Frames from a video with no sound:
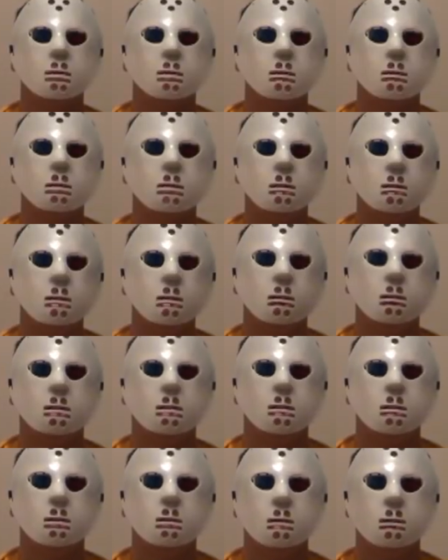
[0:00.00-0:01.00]
it for you right
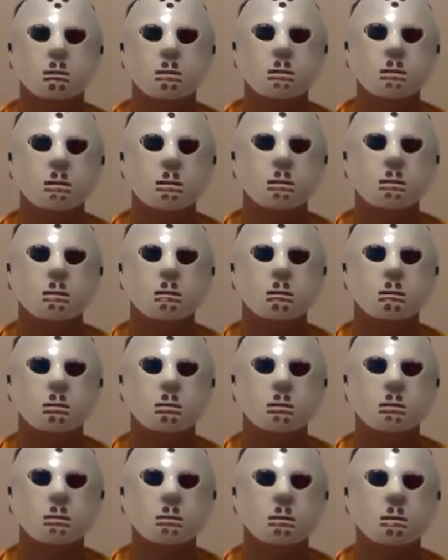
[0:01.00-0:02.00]
now, like what happens at the
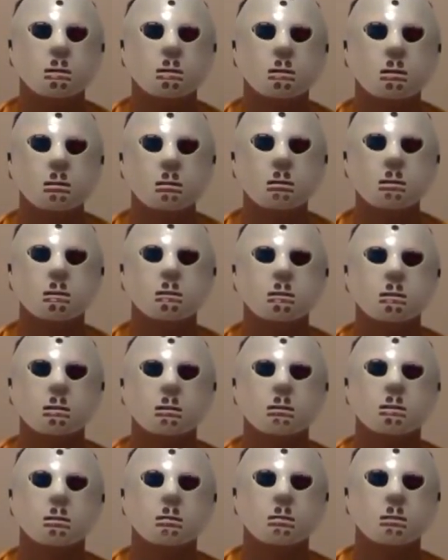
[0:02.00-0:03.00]
end, which I'm not going to say,
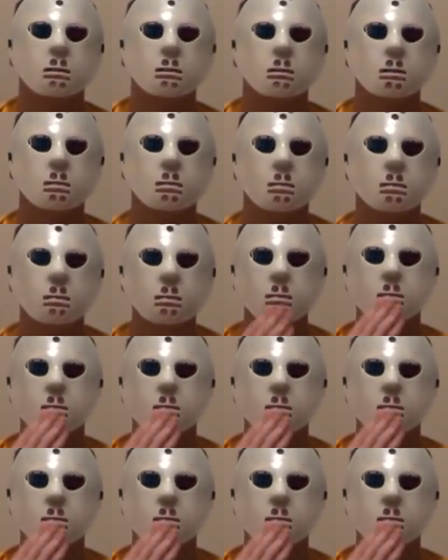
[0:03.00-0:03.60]
except for some...